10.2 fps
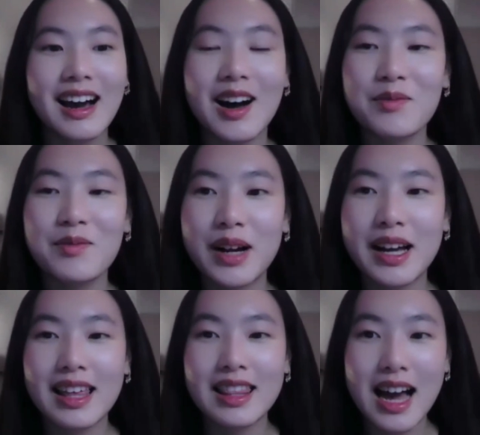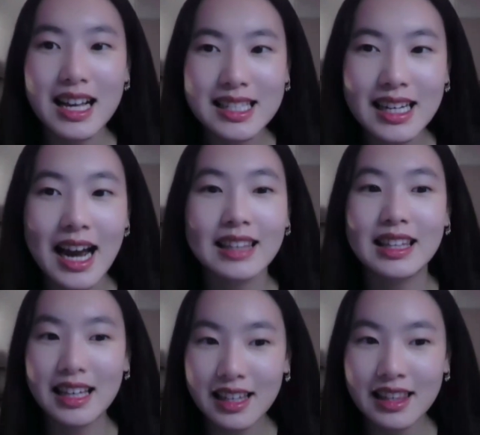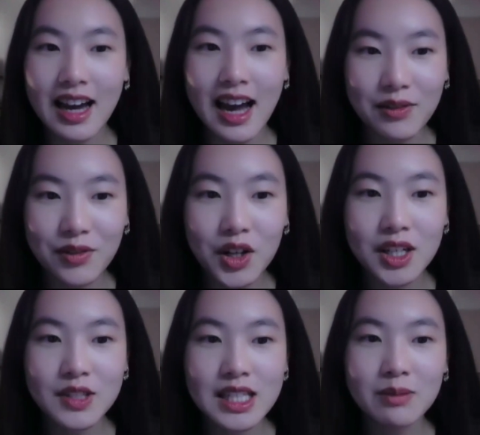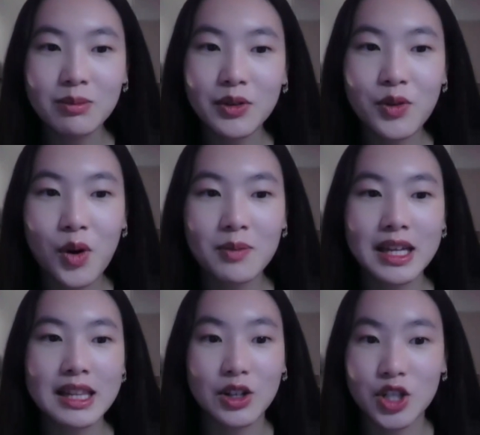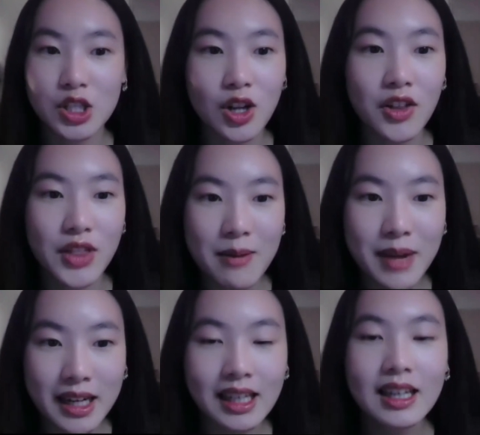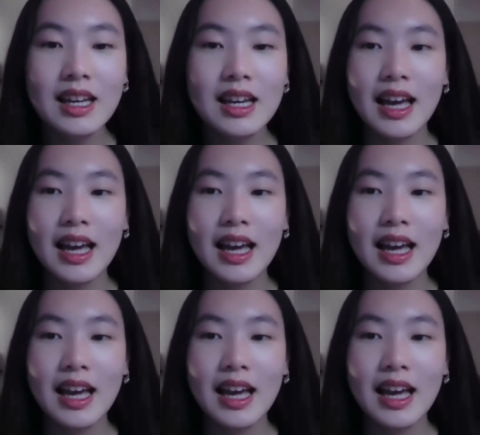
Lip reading: But that said, I think that I've heard of some before, but they're just not that many.